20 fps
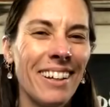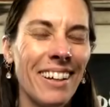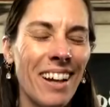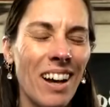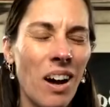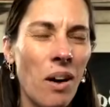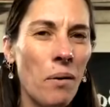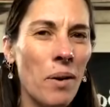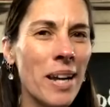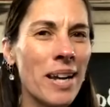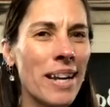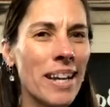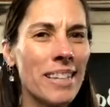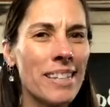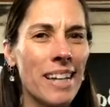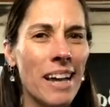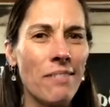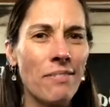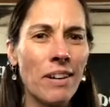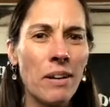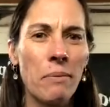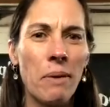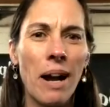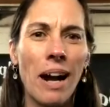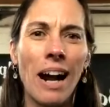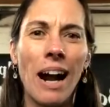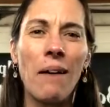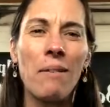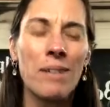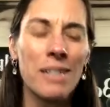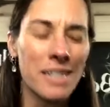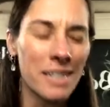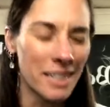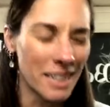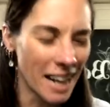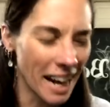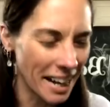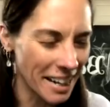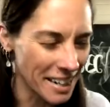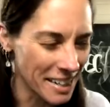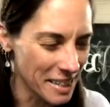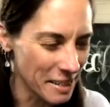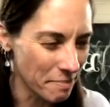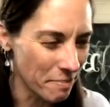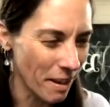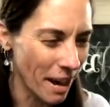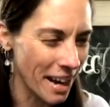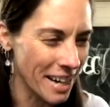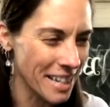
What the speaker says: Oh, it gets everywhere. I was kind of surprised